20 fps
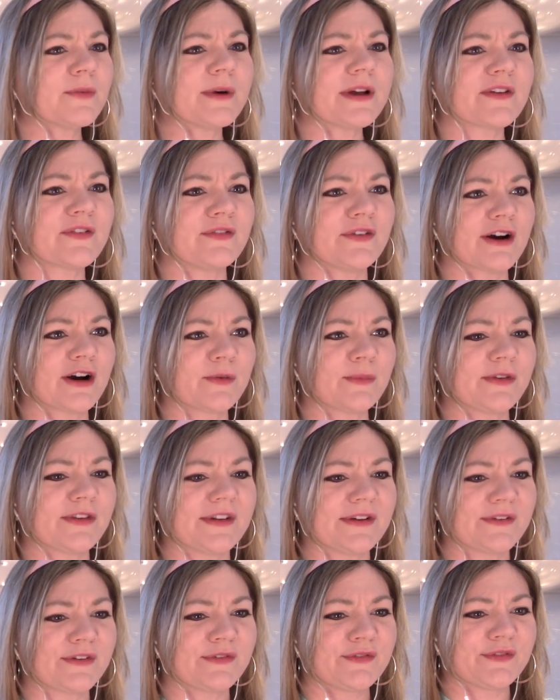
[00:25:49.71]
Farm
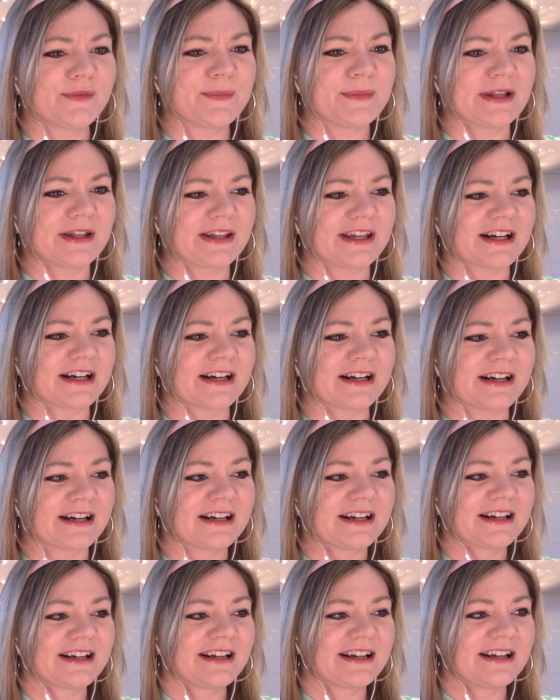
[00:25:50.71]
sounds familiar.
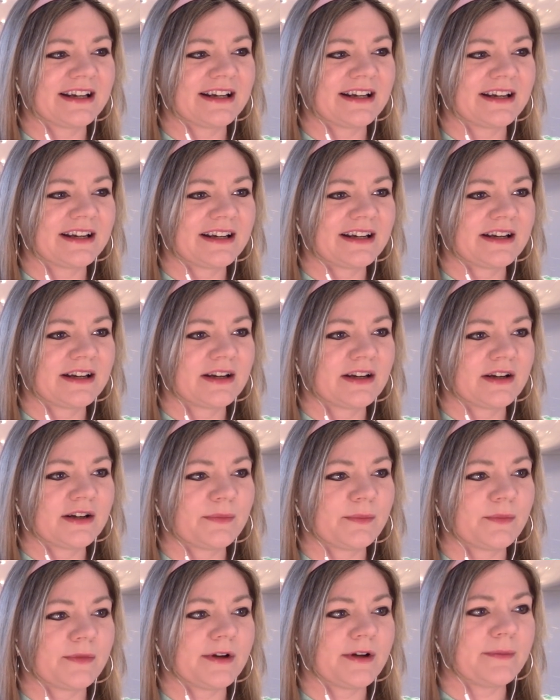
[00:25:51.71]

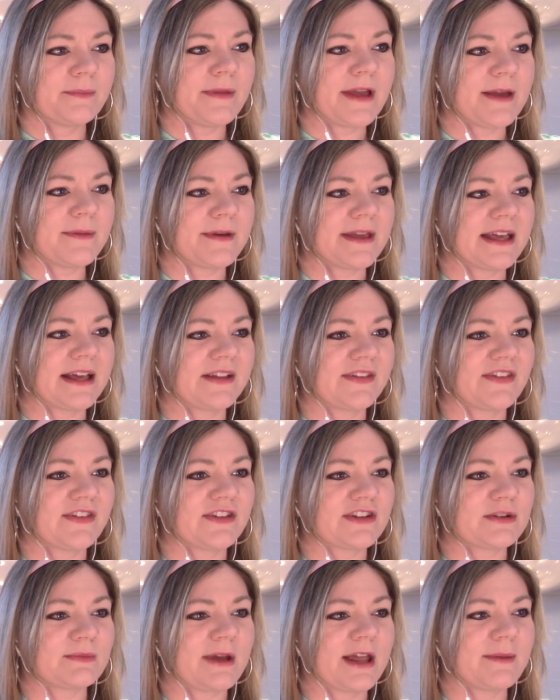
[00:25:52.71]
Maybe
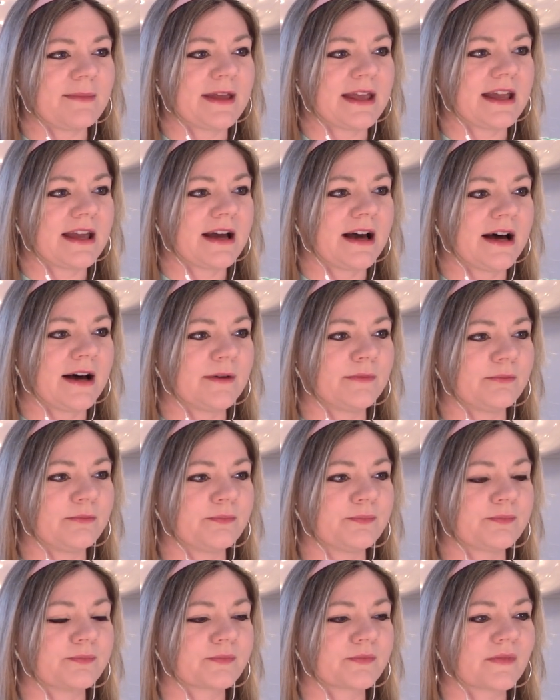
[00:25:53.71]

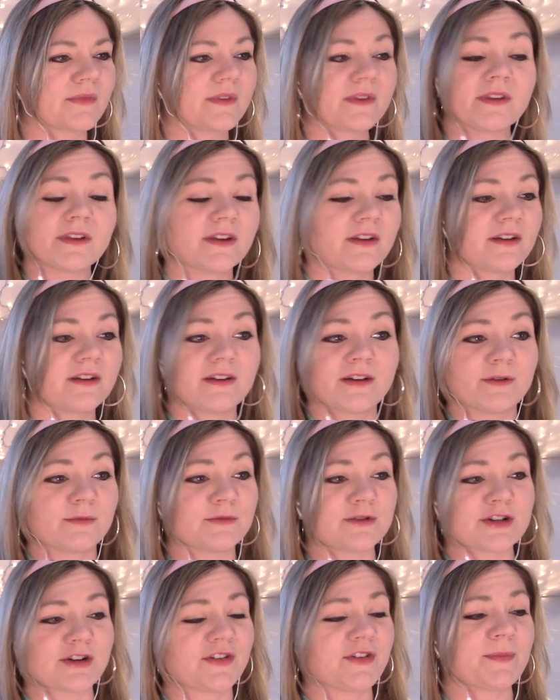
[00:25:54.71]
I'm
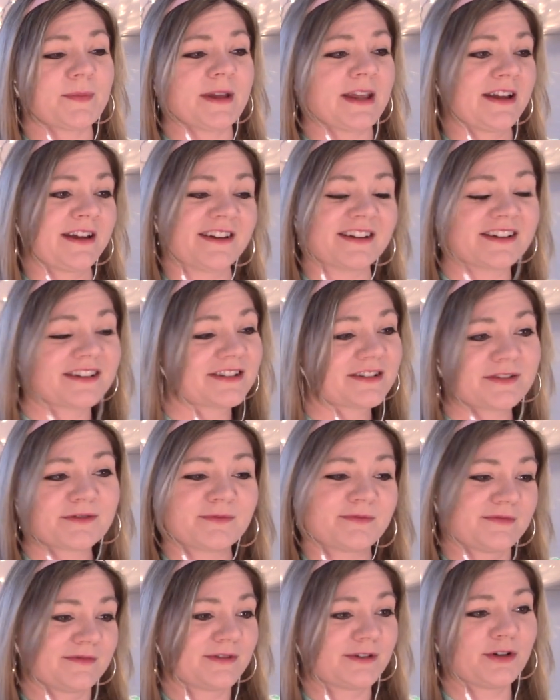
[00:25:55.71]
just being
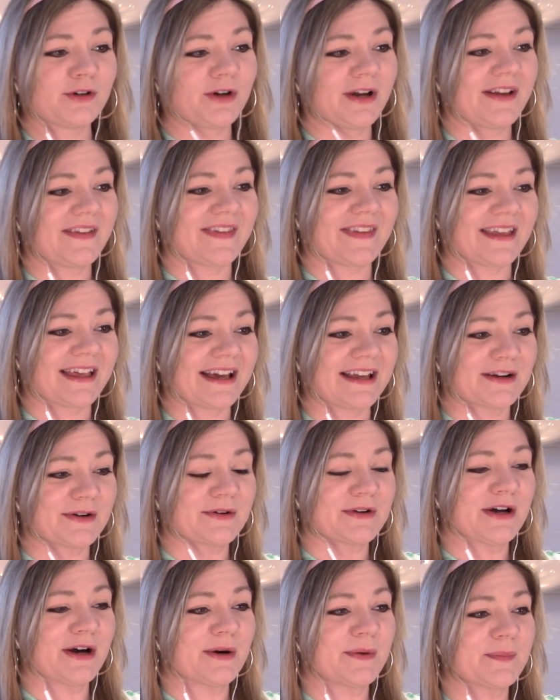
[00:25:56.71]
crazy. I
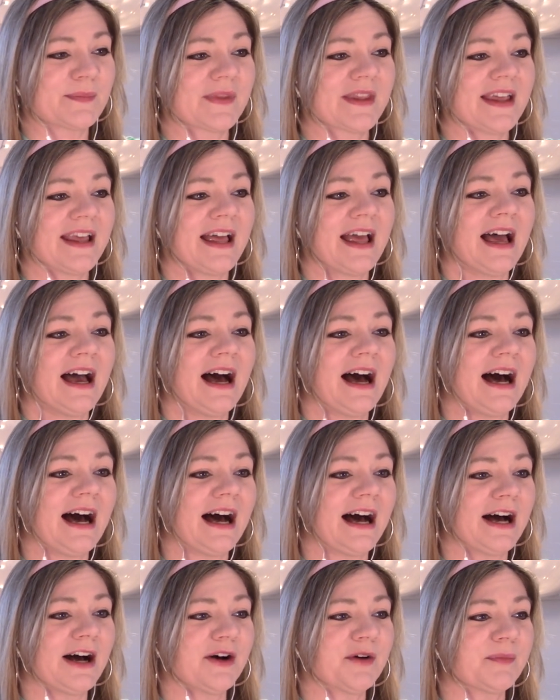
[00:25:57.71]
don't know.
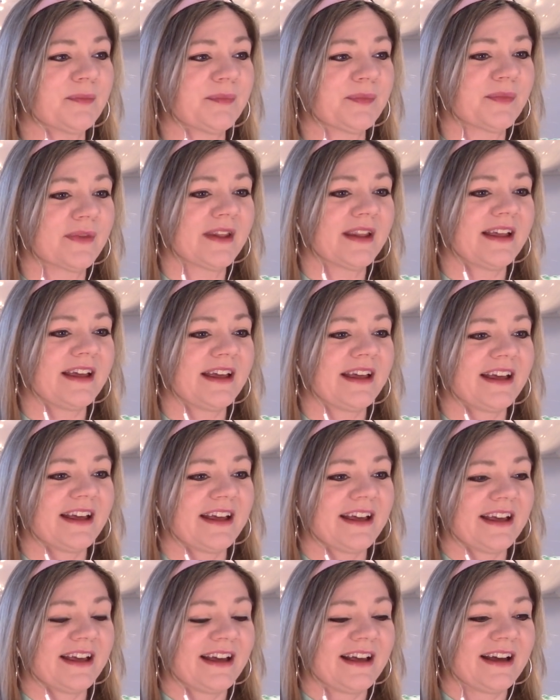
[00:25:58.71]
All
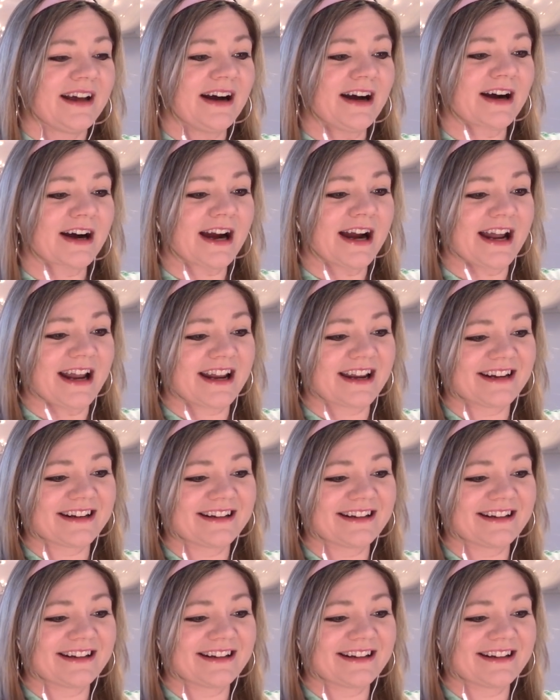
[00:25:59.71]
right.